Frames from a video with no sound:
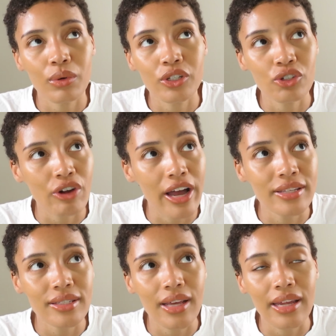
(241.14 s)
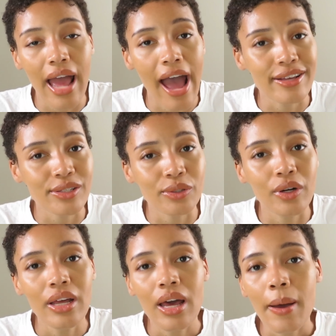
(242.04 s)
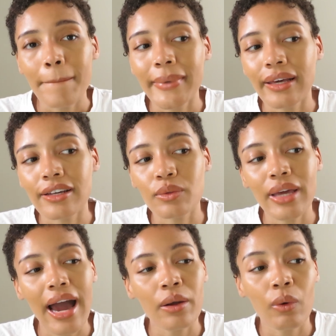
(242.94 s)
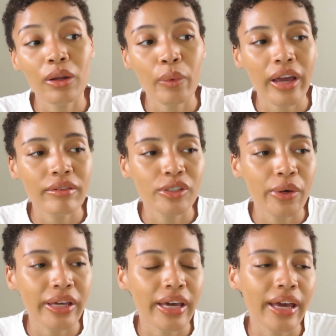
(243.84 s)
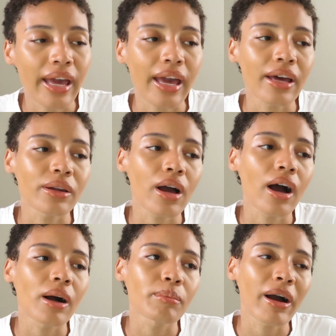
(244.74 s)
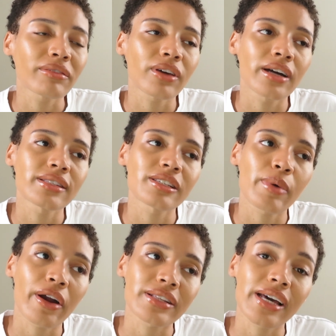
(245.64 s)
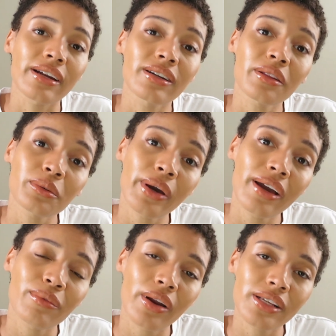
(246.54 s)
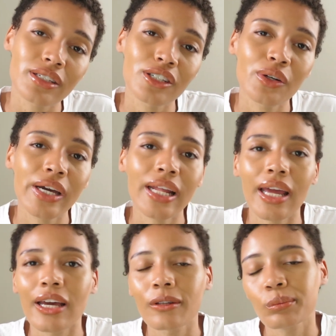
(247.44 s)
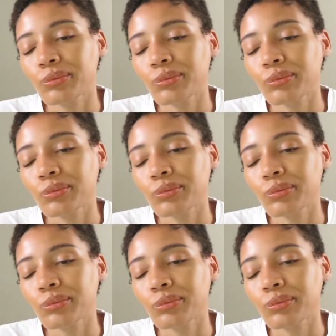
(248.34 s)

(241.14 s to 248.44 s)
stress and hassle because we had one way of doing it, and my fiance's parents had another way of wanting to do it, and